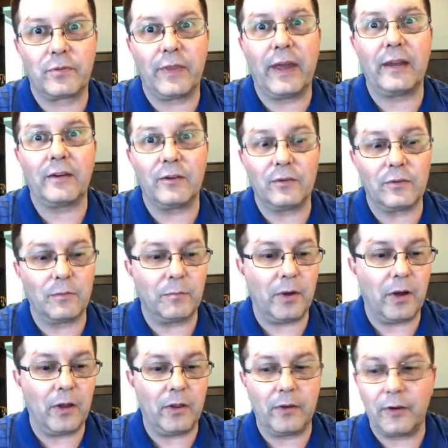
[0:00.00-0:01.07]

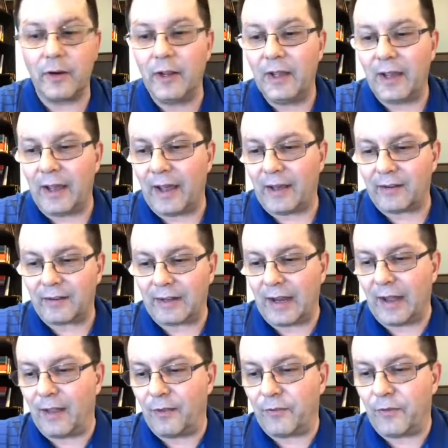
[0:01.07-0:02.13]
baller out in
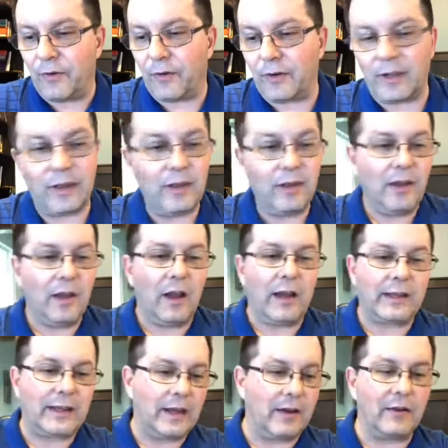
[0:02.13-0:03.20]
California. I
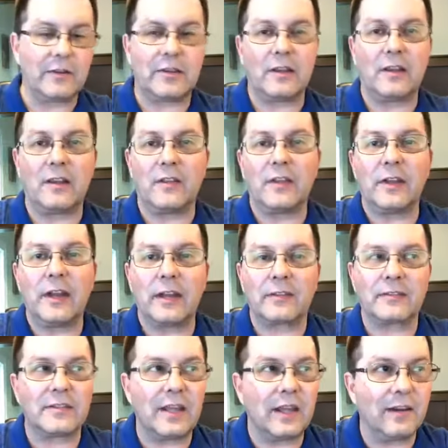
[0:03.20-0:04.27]
guarantee you in the
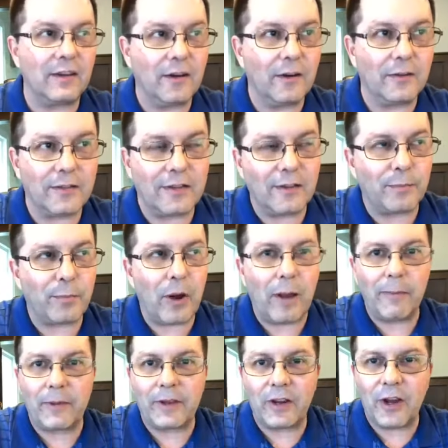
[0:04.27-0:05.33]
next 10 years, he's
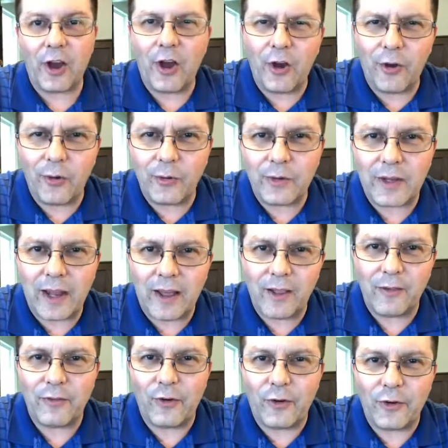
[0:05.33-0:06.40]
probably going to own
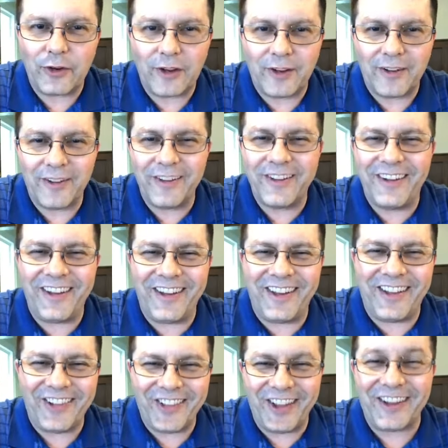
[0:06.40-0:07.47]
California,
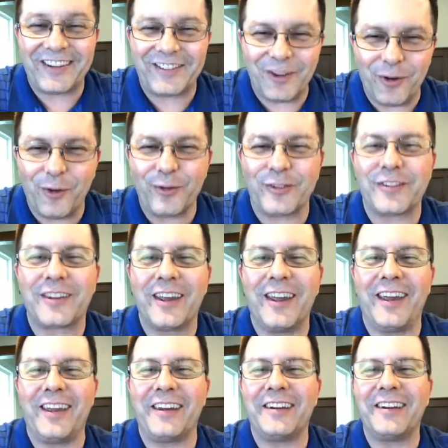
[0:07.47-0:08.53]
like the whole
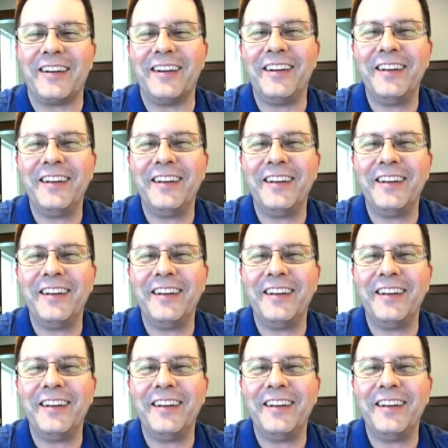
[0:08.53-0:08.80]
state.